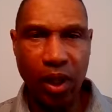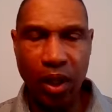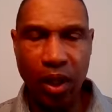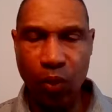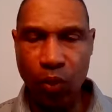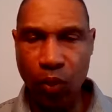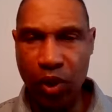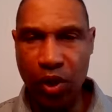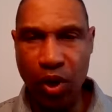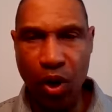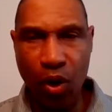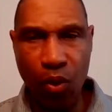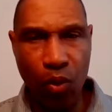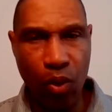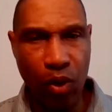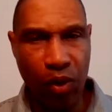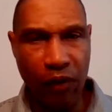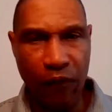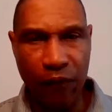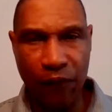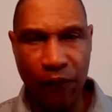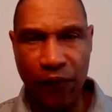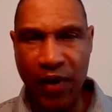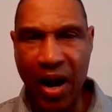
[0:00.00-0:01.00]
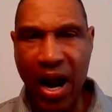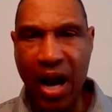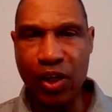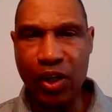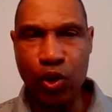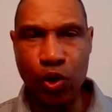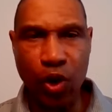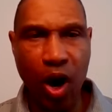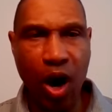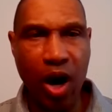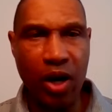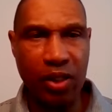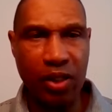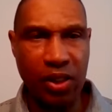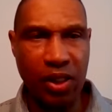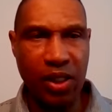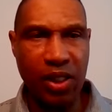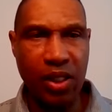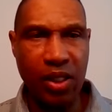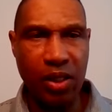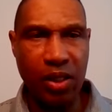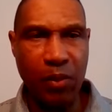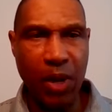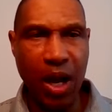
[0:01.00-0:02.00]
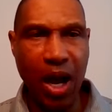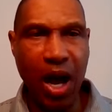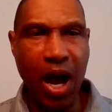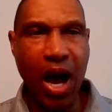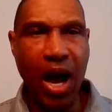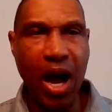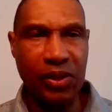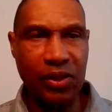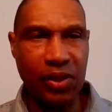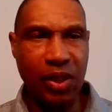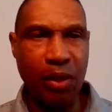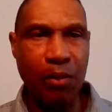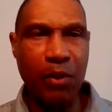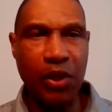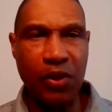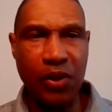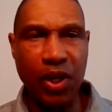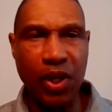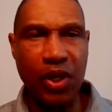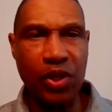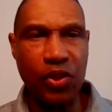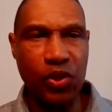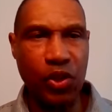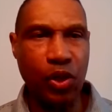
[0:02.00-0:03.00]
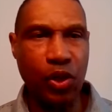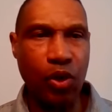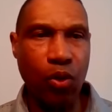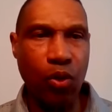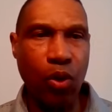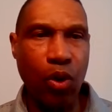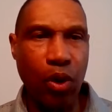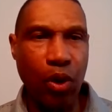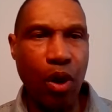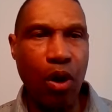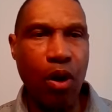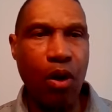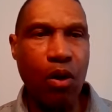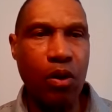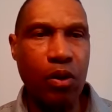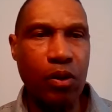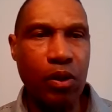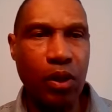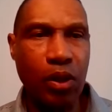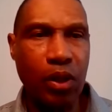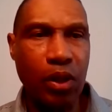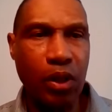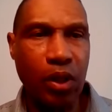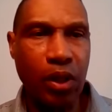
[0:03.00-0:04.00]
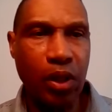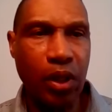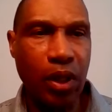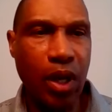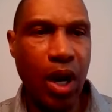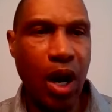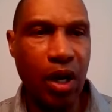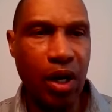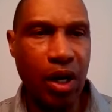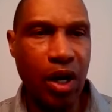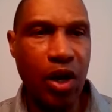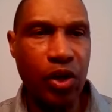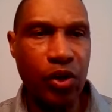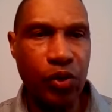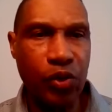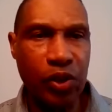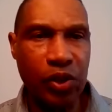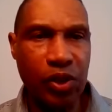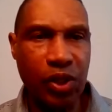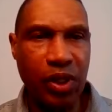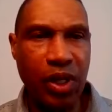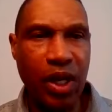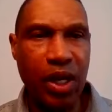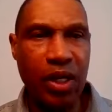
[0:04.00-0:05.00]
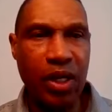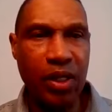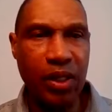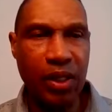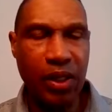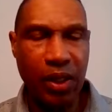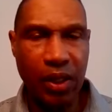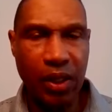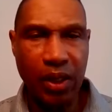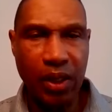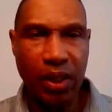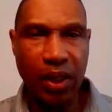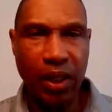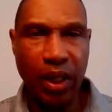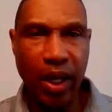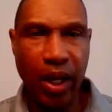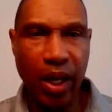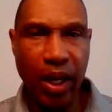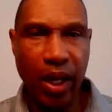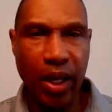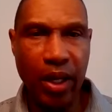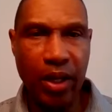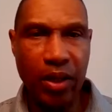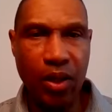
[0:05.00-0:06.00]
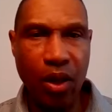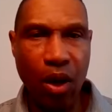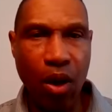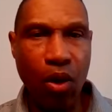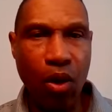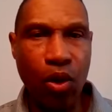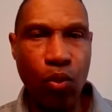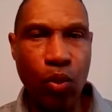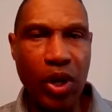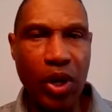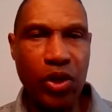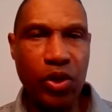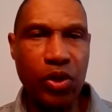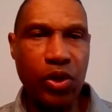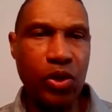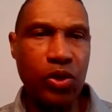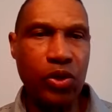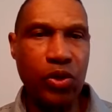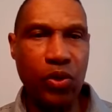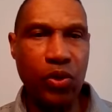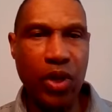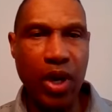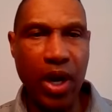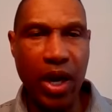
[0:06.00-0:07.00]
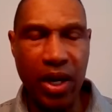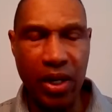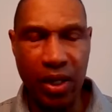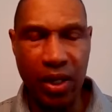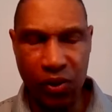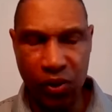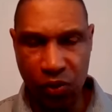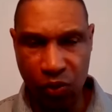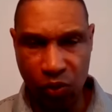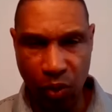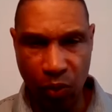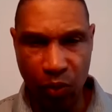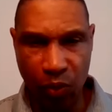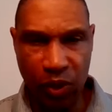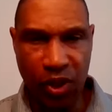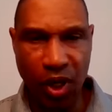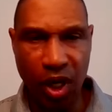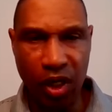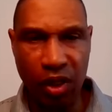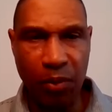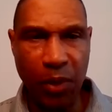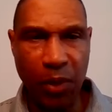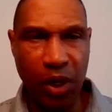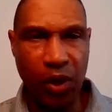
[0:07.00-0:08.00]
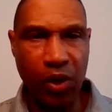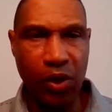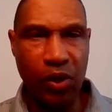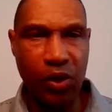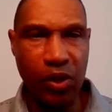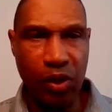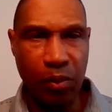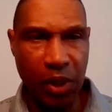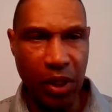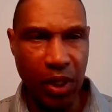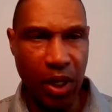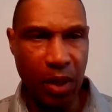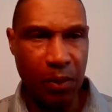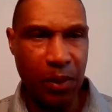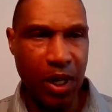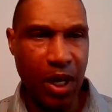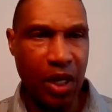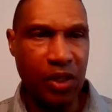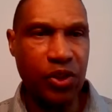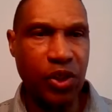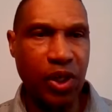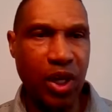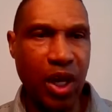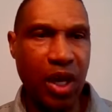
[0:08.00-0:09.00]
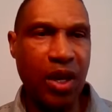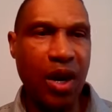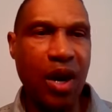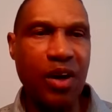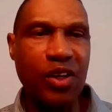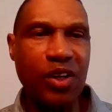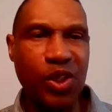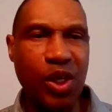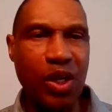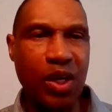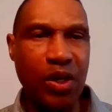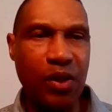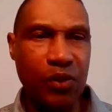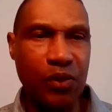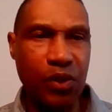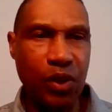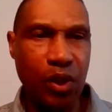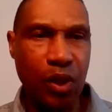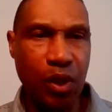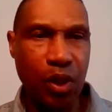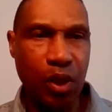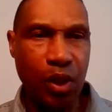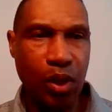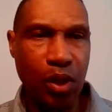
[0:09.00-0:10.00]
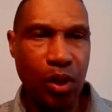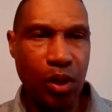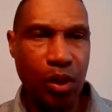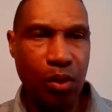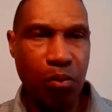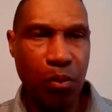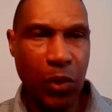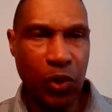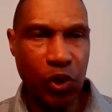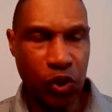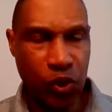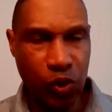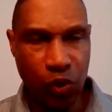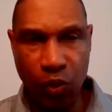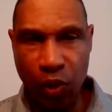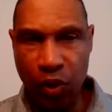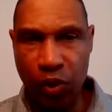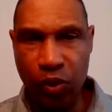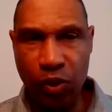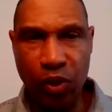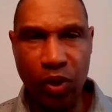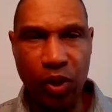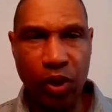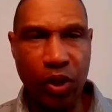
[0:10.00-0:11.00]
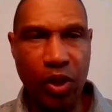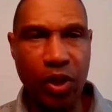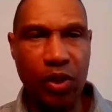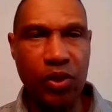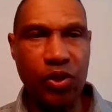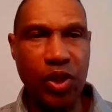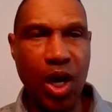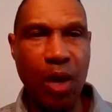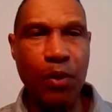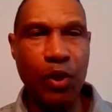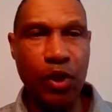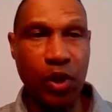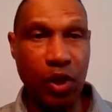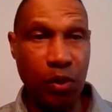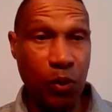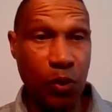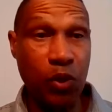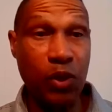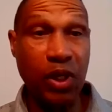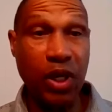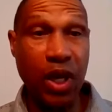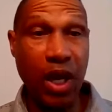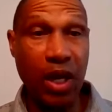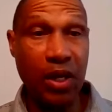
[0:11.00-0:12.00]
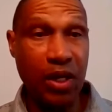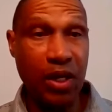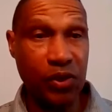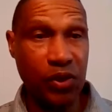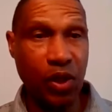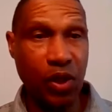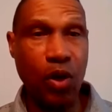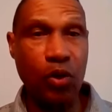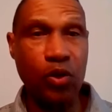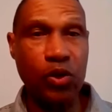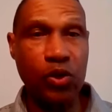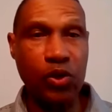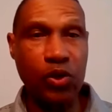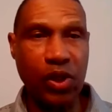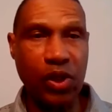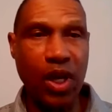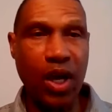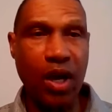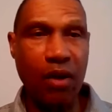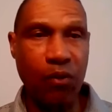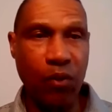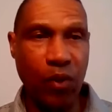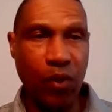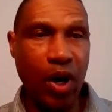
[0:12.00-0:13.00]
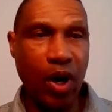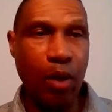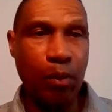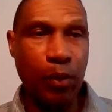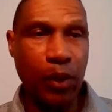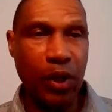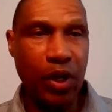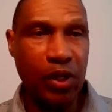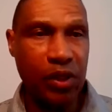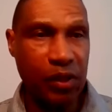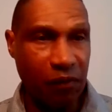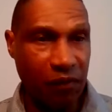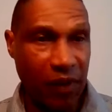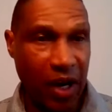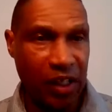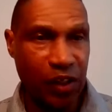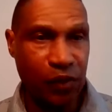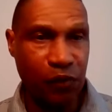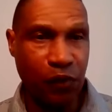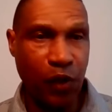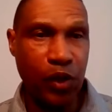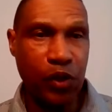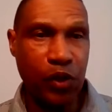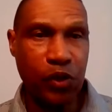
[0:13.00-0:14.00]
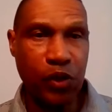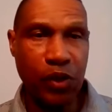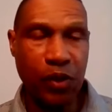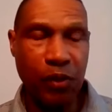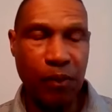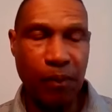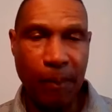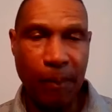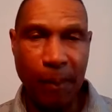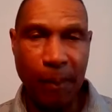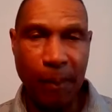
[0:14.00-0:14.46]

And we don't want to fracture our team behind some of the things that are going on in our country today. And the only way you can do that is what we talked about earlier, being able to educate ourselves, make sure we're doing a good job of communicating as a coaching staff with our players and vice versa.